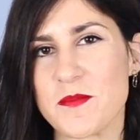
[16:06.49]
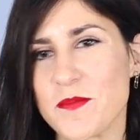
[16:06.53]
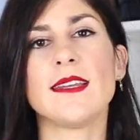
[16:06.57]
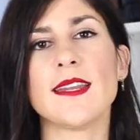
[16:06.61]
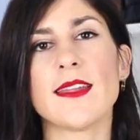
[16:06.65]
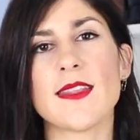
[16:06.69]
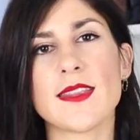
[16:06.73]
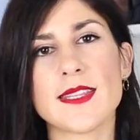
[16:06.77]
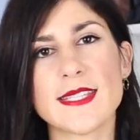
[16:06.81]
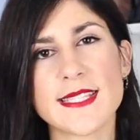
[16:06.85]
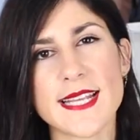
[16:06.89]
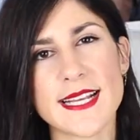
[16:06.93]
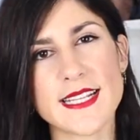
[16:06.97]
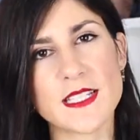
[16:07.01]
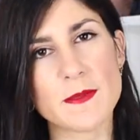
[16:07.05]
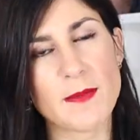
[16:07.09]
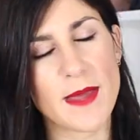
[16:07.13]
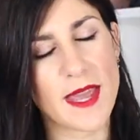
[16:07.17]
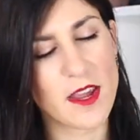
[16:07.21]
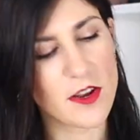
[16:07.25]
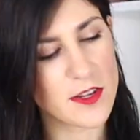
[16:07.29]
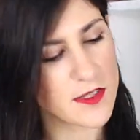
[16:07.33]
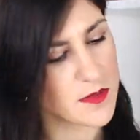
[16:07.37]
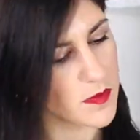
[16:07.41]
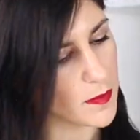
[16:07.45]
Now, this next
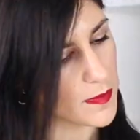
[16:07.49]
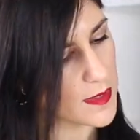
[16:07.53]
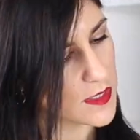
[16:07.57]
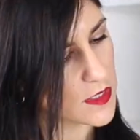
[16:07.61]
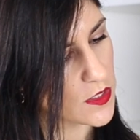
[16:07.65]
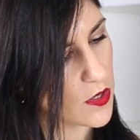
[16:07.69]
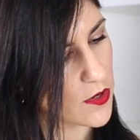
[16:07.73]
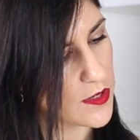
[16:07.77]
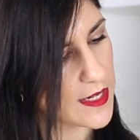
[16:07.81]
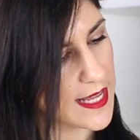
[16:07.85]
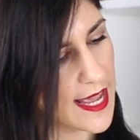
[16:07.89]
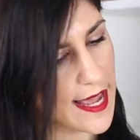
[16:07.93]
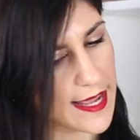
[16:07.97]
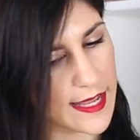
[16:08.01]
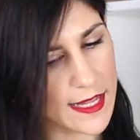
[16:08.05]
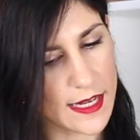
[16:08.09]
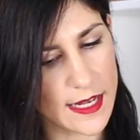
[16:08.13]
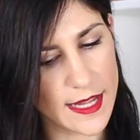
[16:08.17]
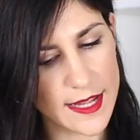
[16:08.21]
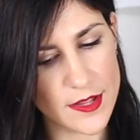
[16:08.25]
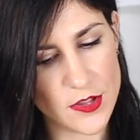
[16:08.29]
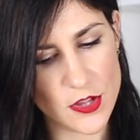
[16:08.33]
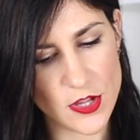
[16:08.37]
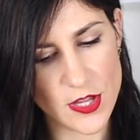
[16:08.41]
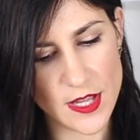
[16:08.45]
pair is from the Zodiac
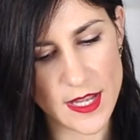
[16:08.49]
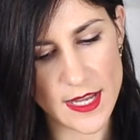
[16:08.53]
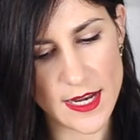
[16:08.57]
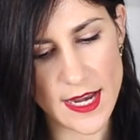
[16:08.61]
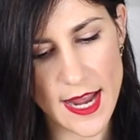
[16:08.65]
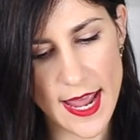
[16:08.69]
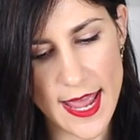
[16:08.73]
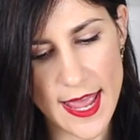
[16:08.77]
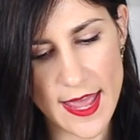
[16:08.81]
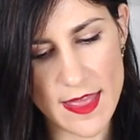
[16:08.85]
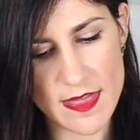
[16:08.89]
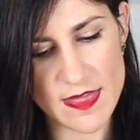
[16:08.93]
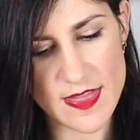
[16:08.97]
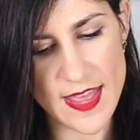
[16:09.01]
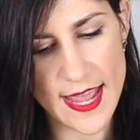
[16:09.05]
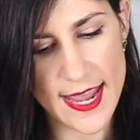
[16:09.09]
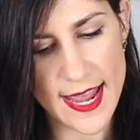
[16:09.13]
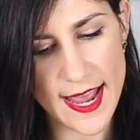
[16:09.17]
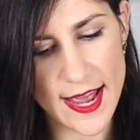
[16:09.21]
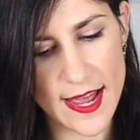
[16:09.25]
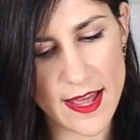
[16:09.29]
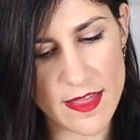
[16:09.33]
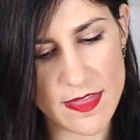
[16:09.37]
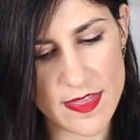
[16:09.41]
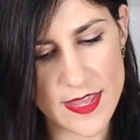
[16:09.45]
collection, and
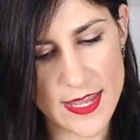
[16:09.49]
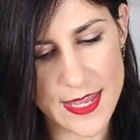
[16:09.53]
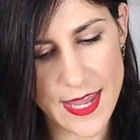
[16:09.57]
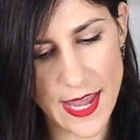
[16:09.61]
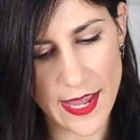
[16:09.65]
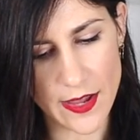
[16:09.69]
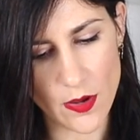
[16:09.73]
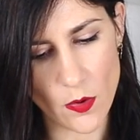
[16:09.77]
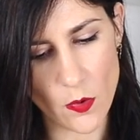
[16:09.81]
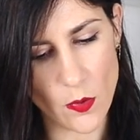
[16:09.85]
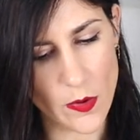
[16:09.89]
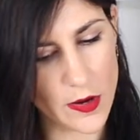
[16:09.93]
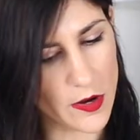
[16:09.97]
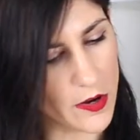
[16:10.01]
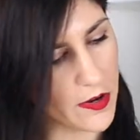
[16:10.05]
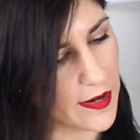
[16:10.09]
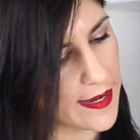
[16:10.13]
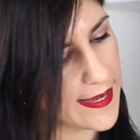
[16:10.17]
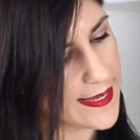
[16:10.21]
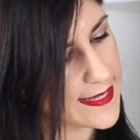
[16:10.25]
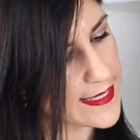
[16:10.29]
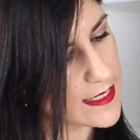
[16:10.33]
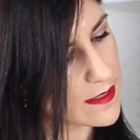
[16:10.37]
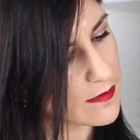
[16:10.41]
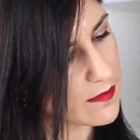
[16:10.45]
they are the
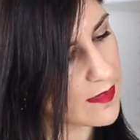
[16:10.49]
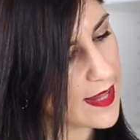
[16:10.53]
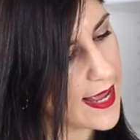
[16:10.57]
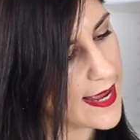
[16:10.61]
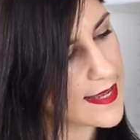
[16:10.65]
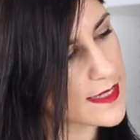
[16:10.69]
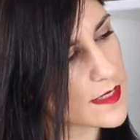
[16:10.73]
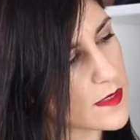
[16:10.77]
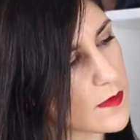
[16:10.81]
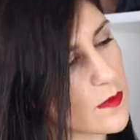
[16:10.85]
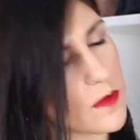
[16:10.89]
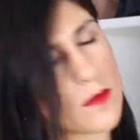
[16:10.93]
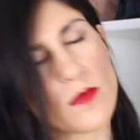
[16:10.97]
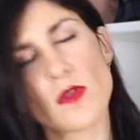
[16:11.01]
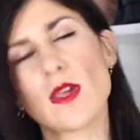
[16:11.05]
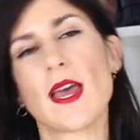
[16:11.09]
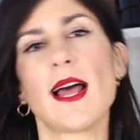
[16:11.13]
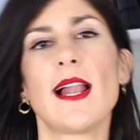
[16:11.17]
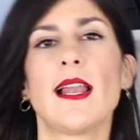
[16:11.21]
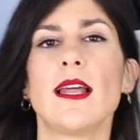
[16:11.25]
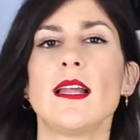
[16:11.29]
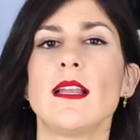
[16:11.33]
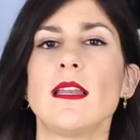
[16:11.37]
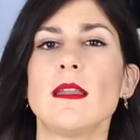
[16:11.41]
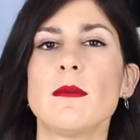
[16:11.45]
Aquarius flats from
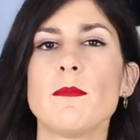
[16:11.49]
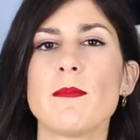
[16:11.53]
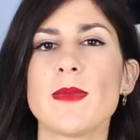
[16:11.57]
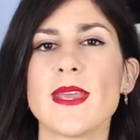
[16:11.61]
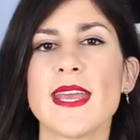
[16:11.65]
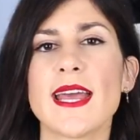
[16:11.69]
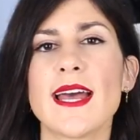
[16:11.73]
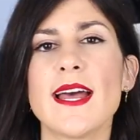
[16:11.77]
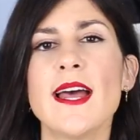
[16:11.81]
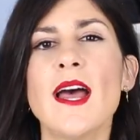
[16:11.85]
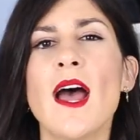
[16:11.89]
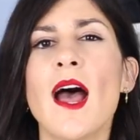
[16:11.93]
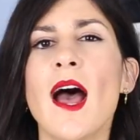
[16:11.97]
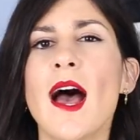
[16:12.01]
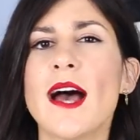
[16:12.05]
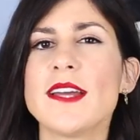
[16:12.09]
Charlotte Olympia.